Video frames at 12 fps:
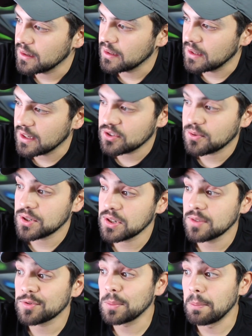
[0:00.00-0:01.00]
Next
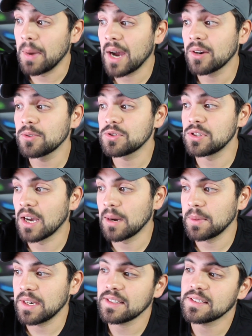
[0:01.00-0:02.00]
question comes from Magos
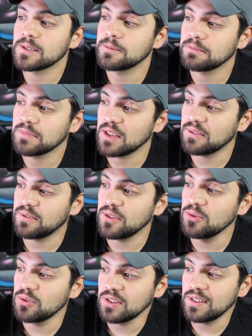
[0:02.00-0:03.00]
Dominus. If
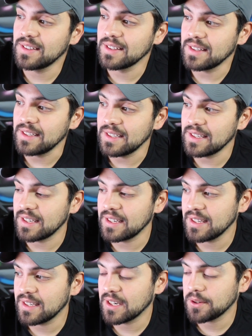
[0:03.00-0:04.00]
you could delete
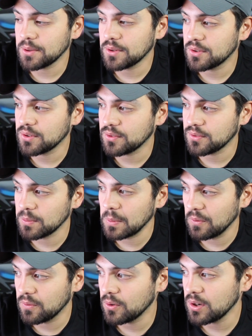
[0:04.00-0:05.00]
any character from
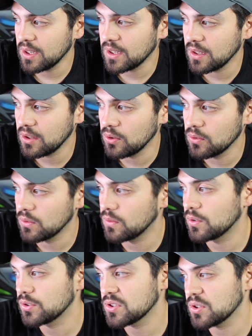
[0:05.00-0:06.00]
the 40k
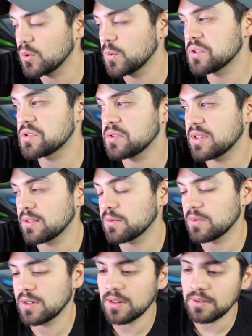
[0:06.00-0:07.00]
universe, who would you get
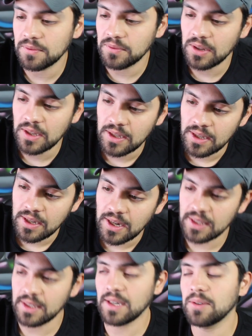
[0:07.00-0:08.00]
rid of?
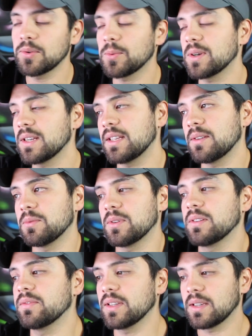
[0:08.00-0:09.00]
I think I would want to get
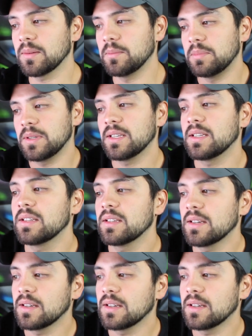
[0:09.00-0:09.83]
rid of like a big,